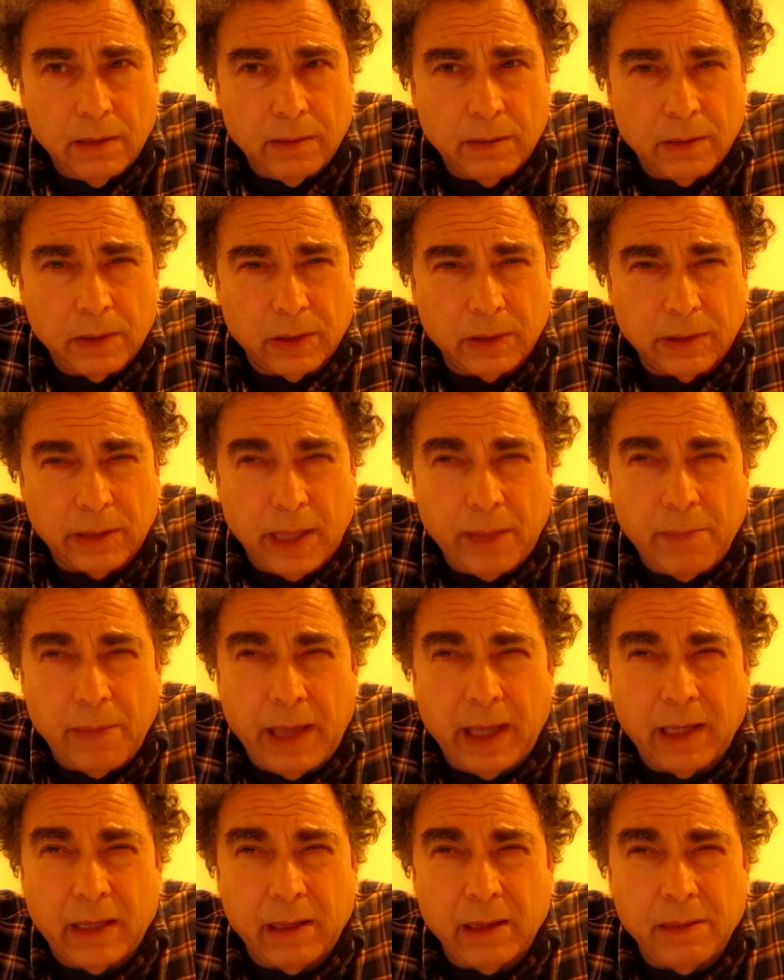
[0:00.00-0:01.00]
because they
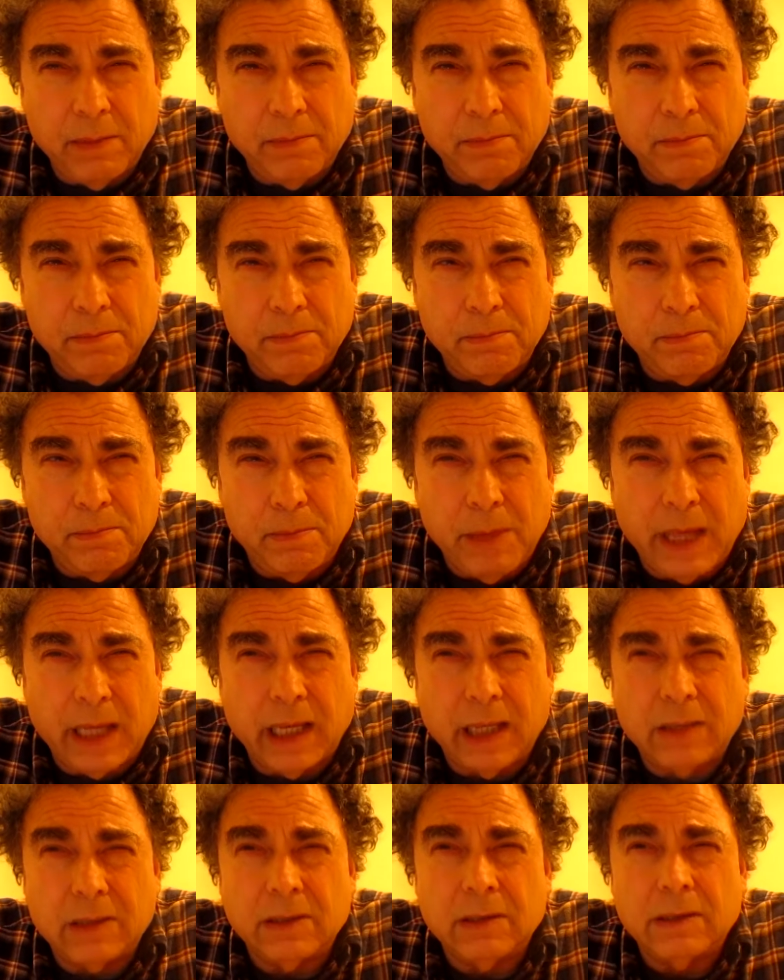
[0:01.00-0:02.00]
make
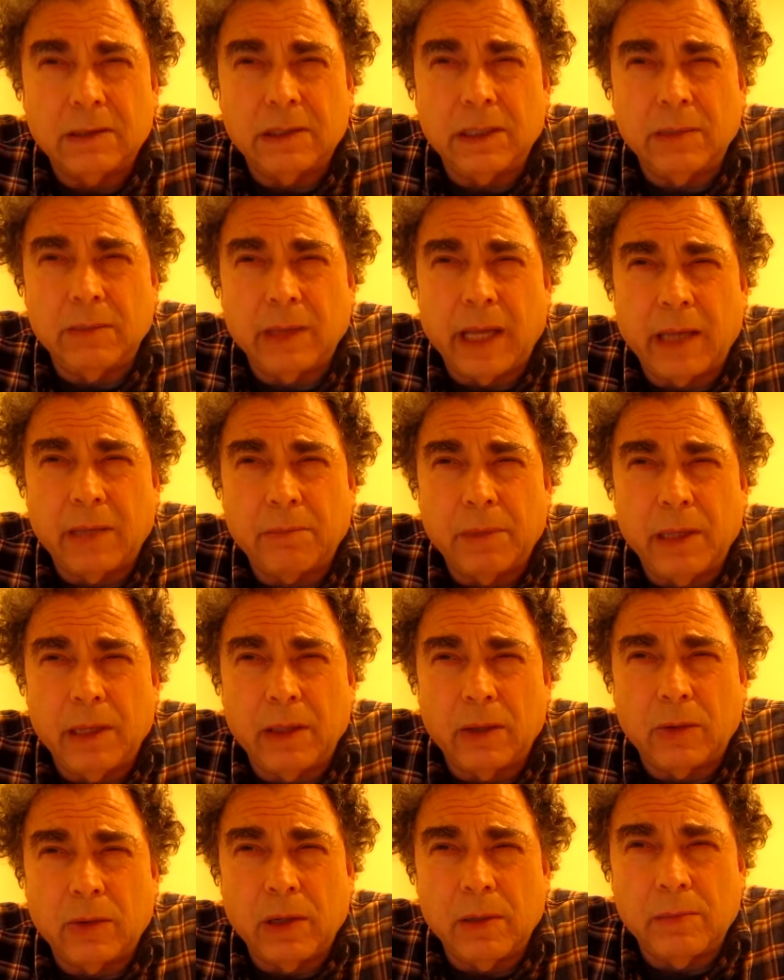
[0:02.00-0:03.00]
it seem like
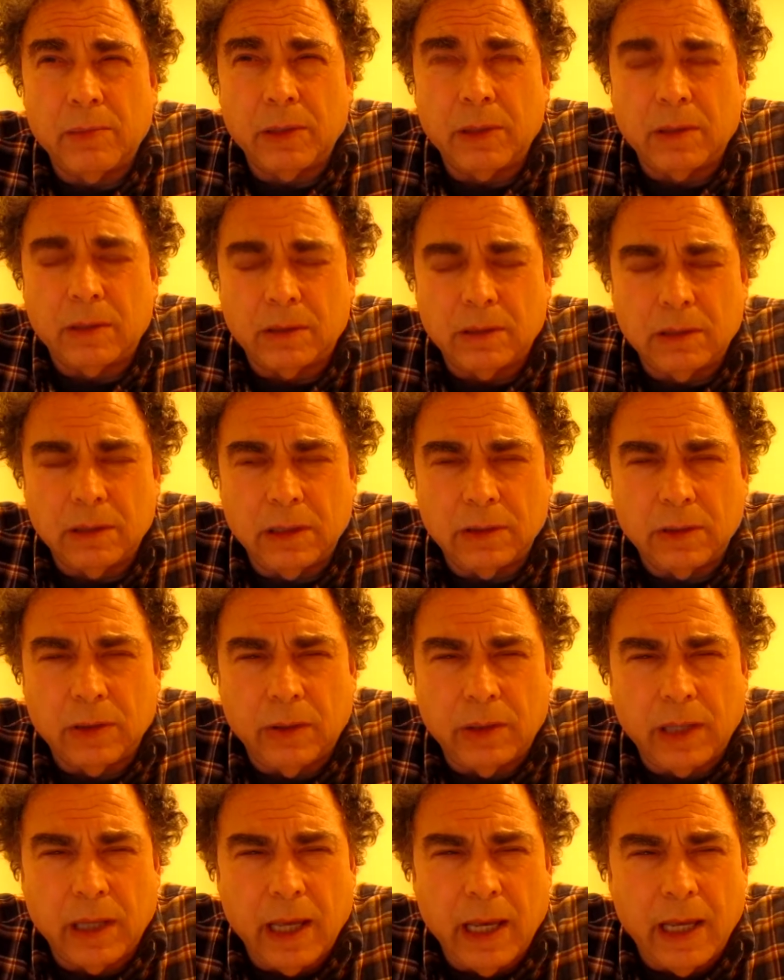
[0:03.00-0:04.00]
being a criminal is
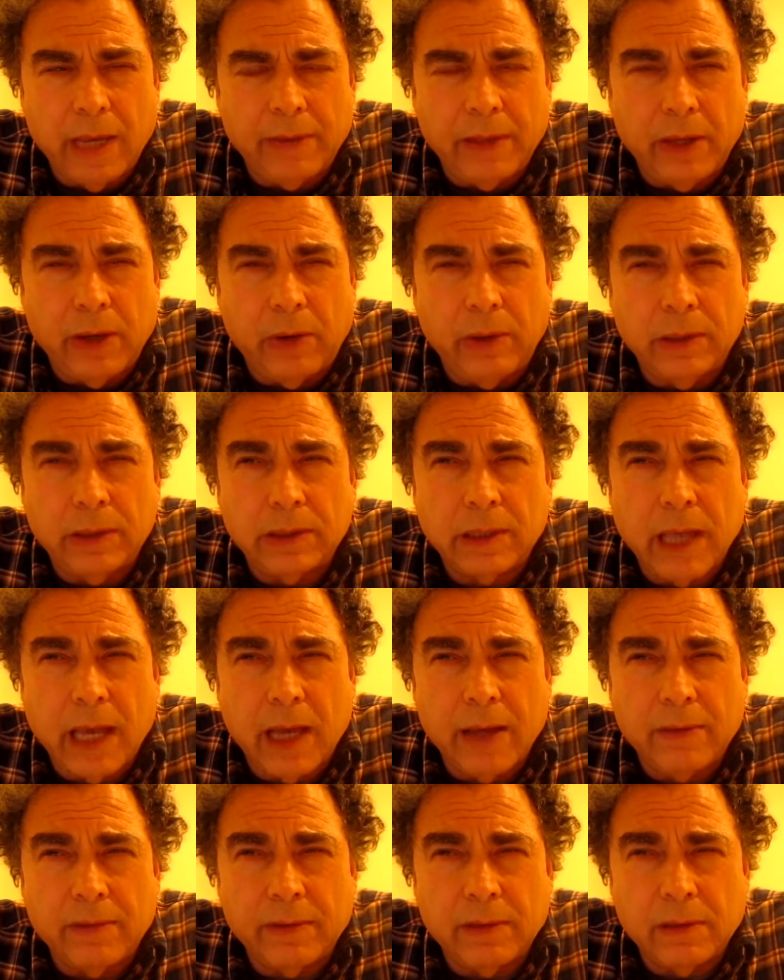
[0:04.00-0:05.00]
okay. They always
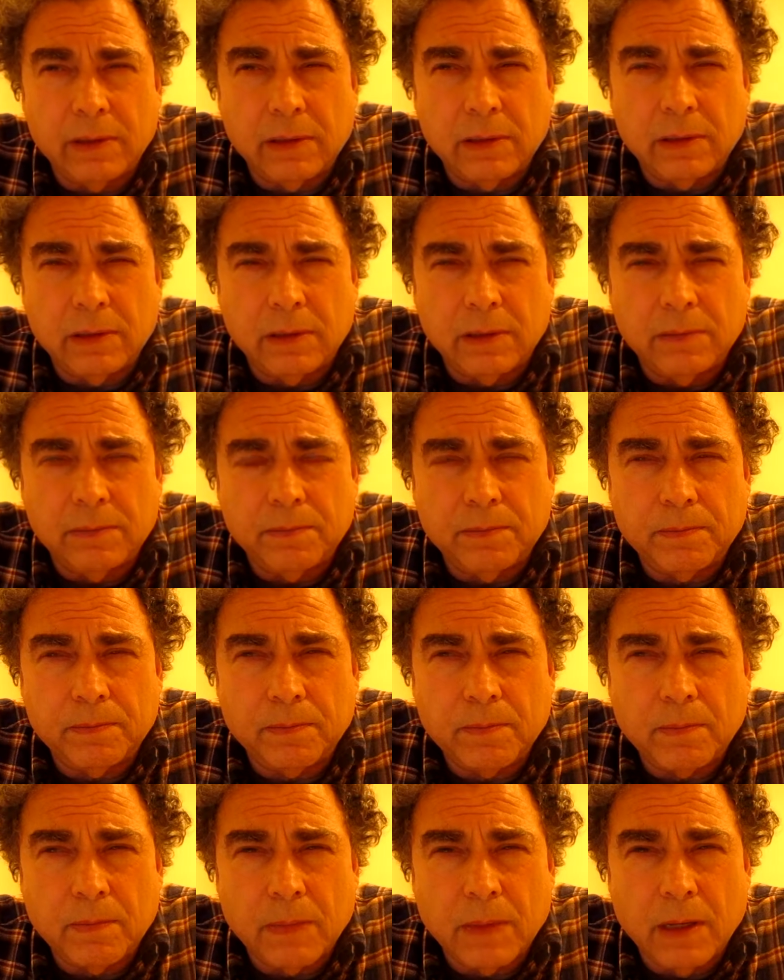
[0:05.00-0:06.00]
have
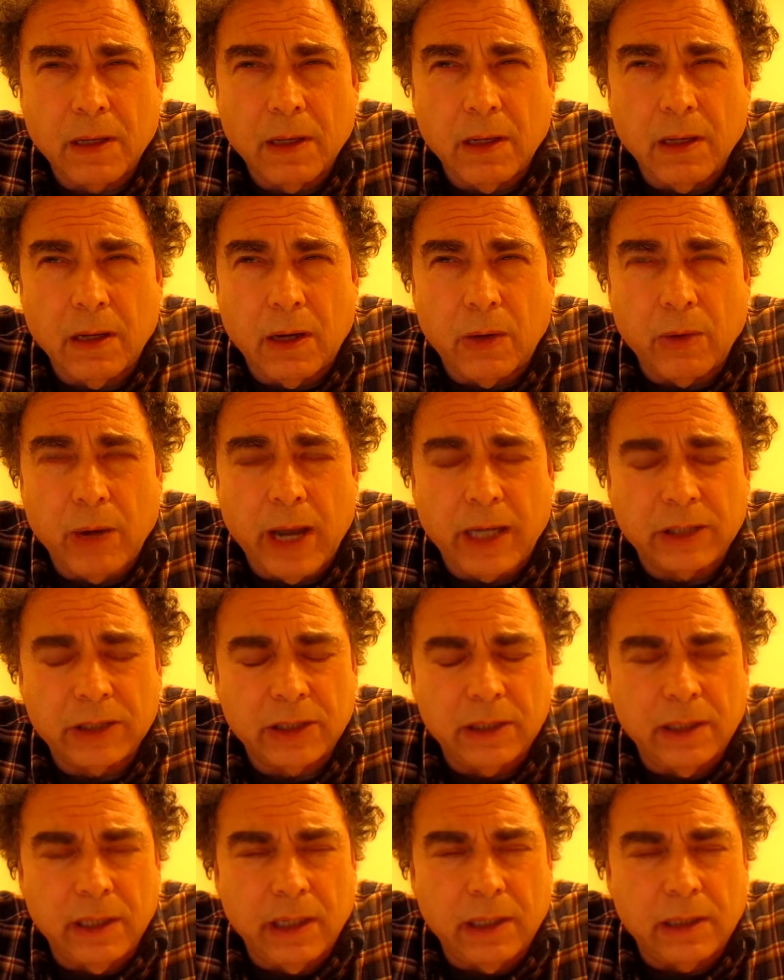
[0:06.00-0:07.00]
a
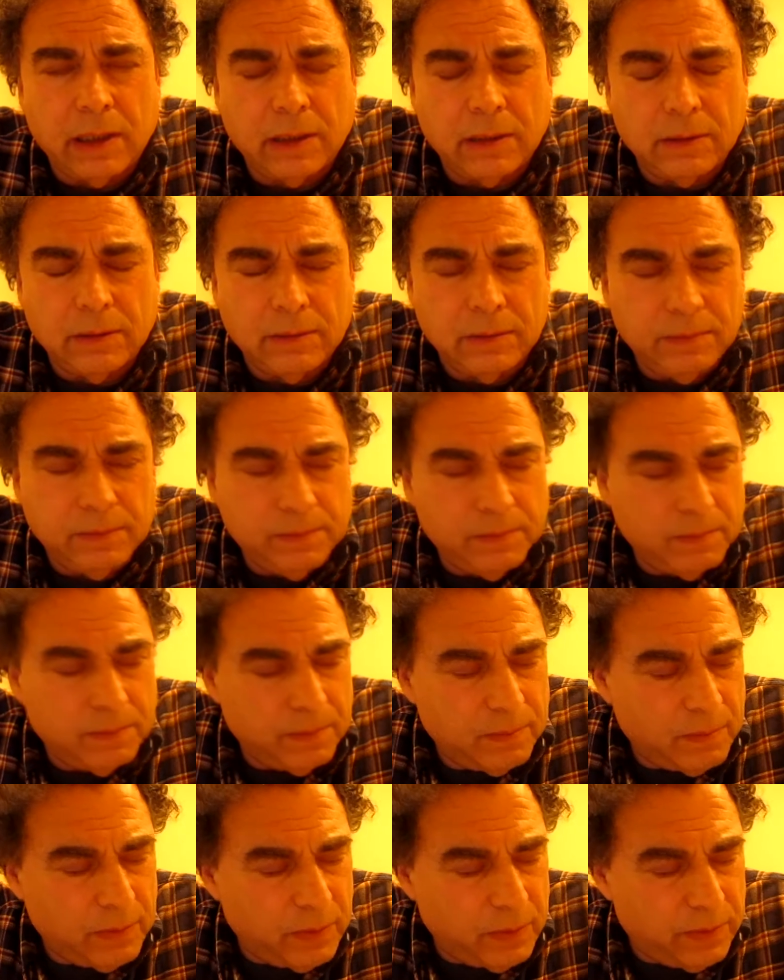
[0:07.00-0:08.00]
rationale
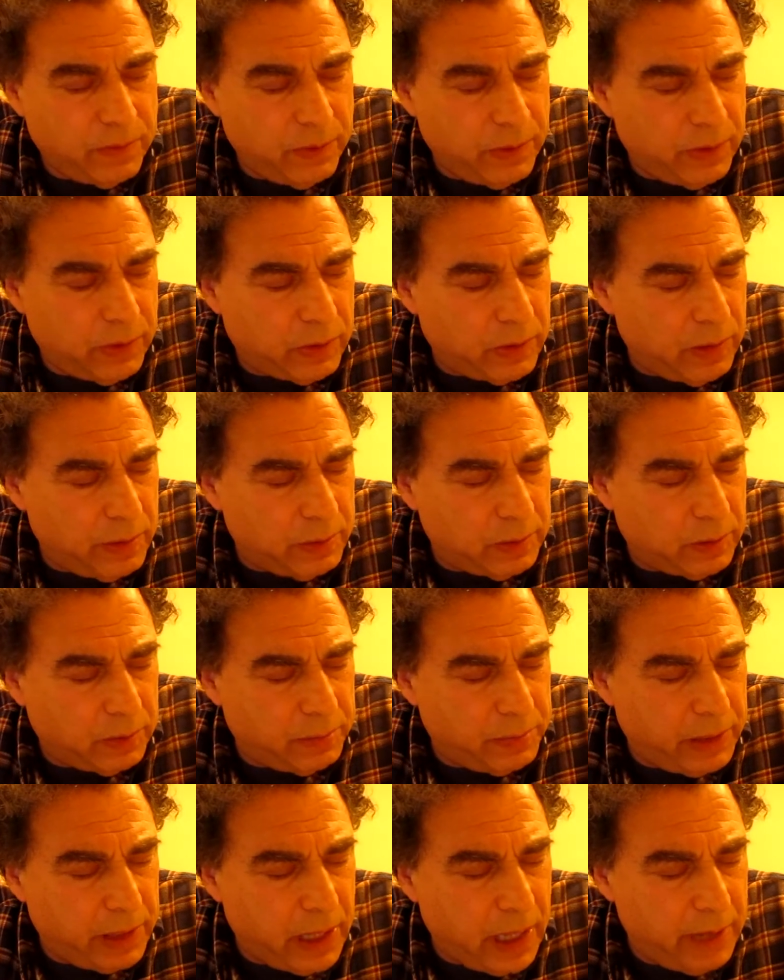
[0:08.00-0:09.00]
for their criminal
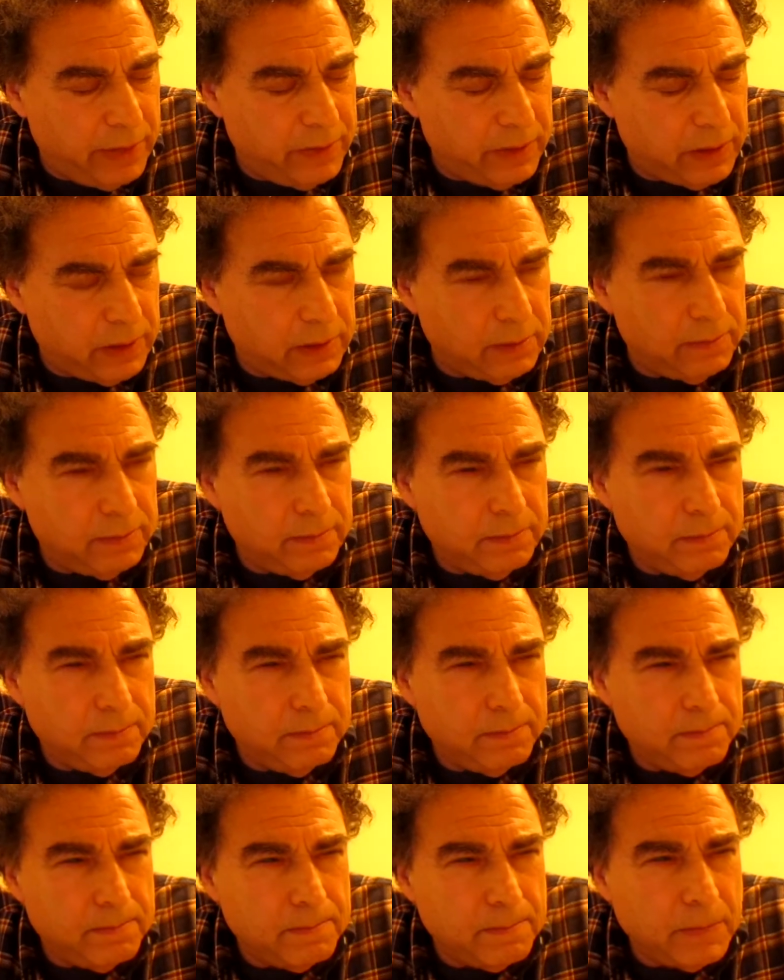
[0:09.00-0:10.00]
behavior.
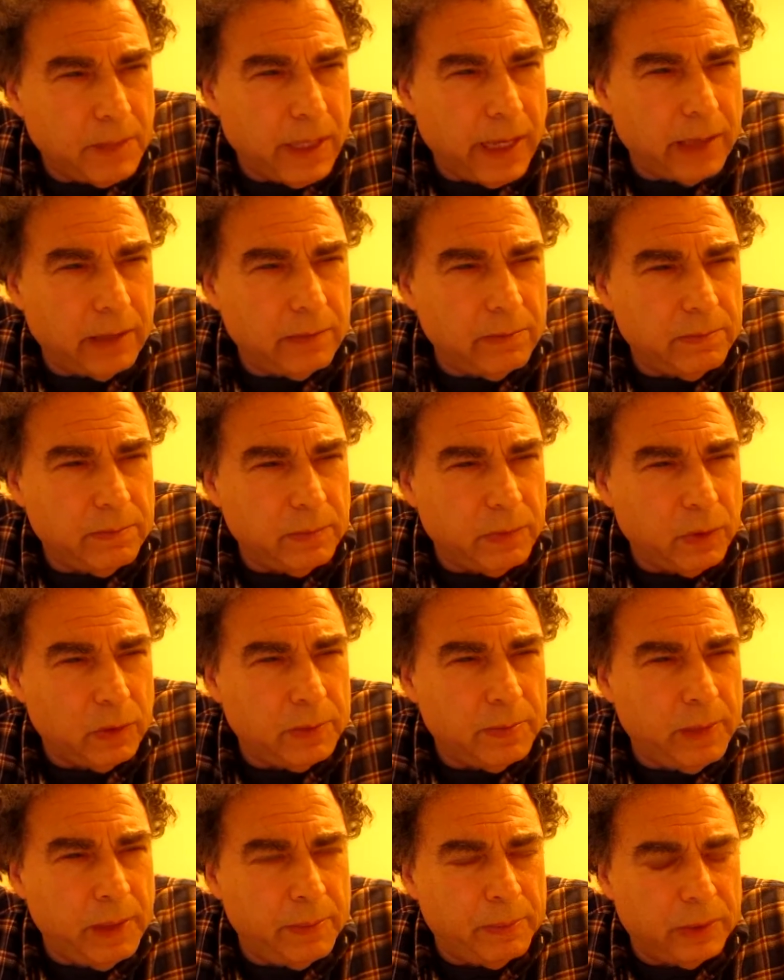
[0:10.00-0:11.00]
Like
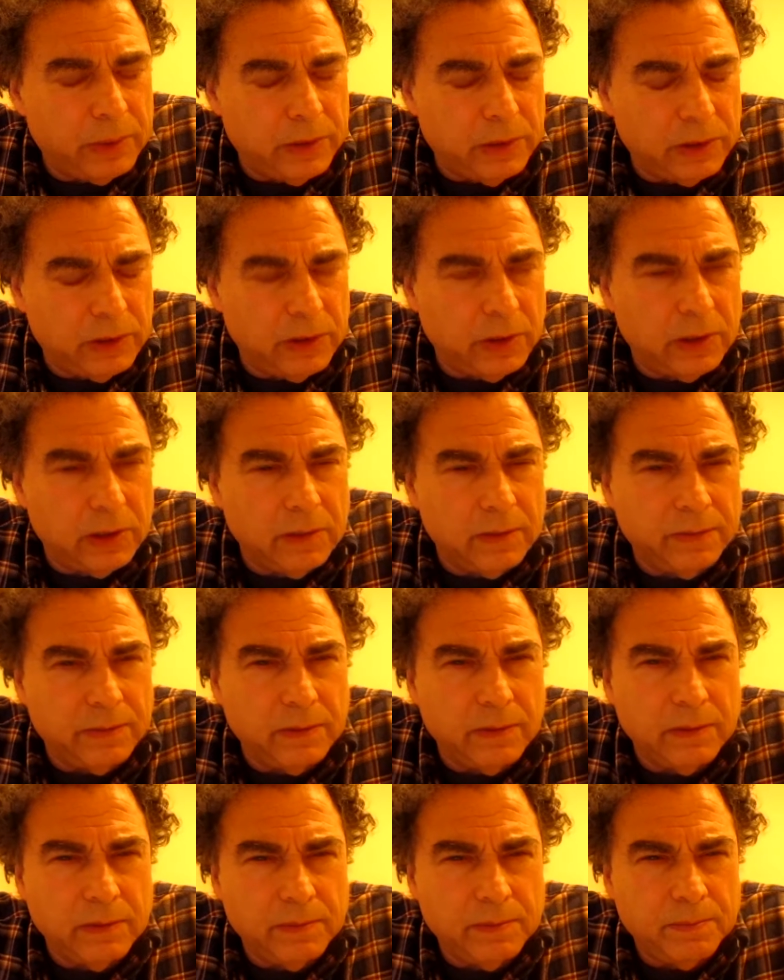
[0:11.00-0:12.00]
those people deserved
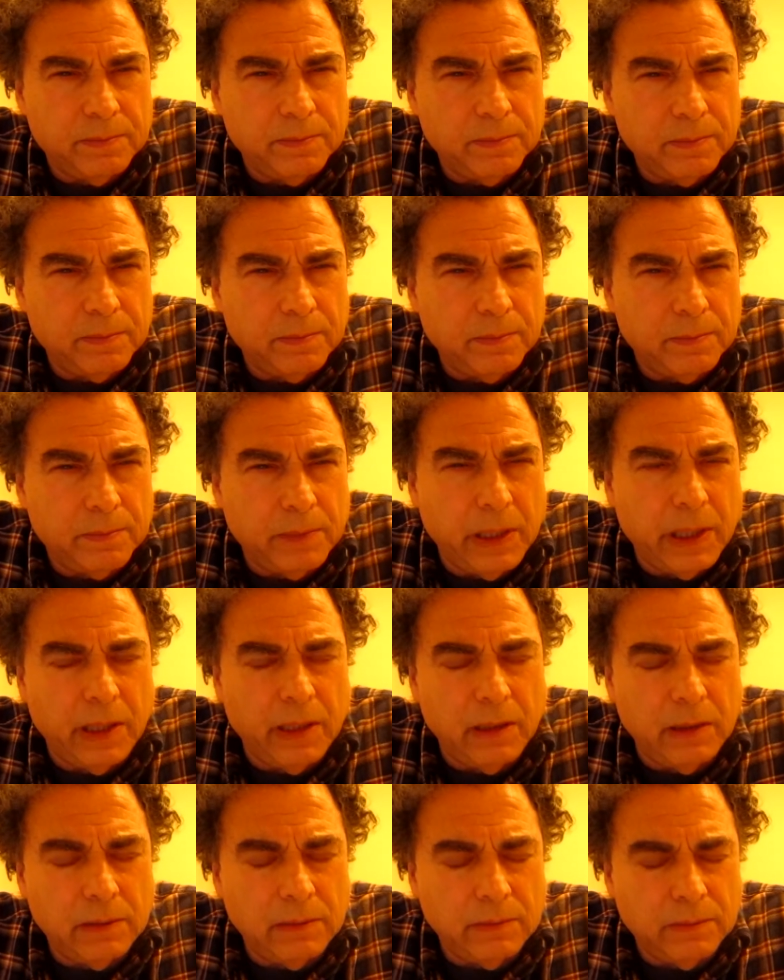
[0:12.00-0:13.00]

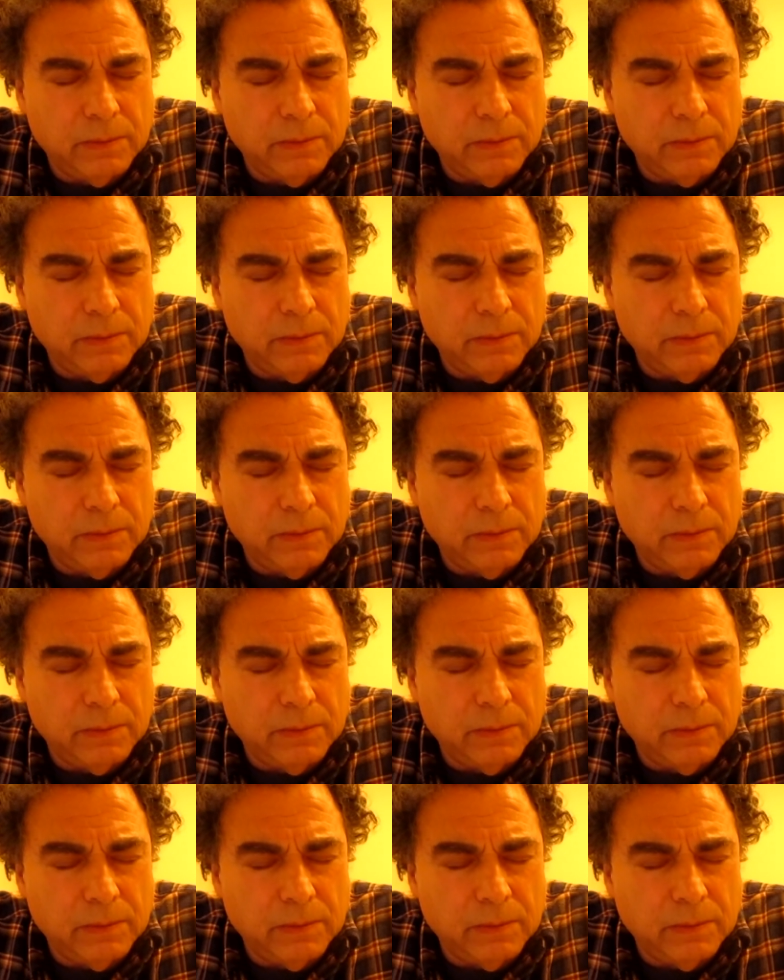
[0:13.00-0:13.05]
being